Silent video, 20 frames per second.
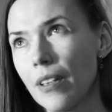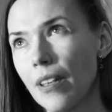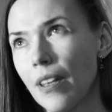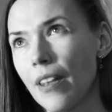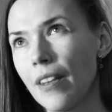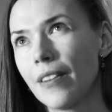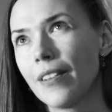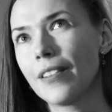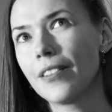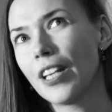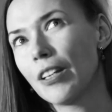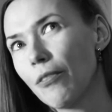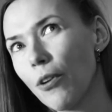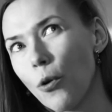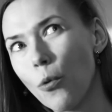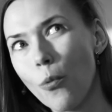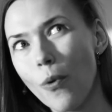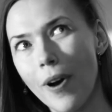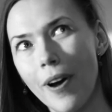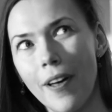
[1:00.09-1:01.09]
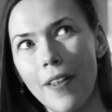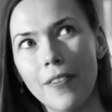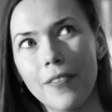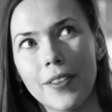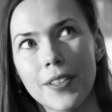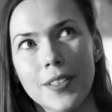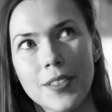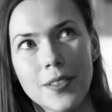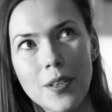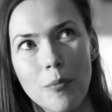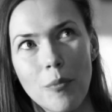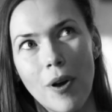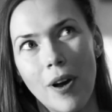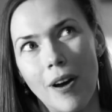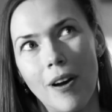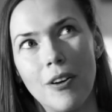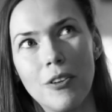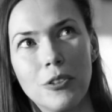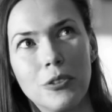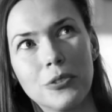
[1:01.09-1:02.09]
And another one that
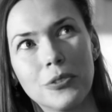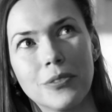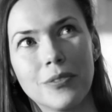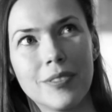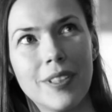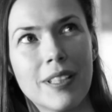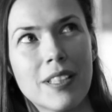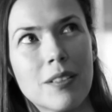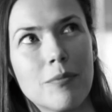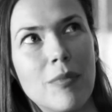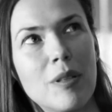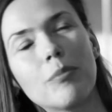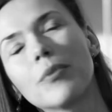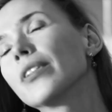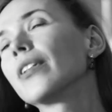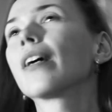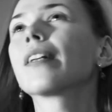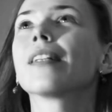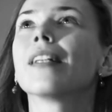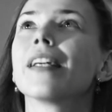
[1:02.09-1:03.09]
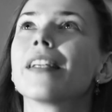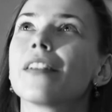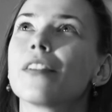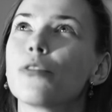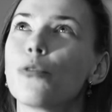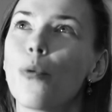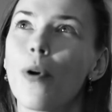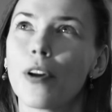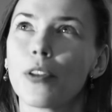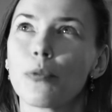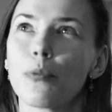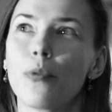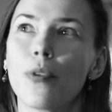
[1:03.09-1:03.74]
somehow, it's maybe not like one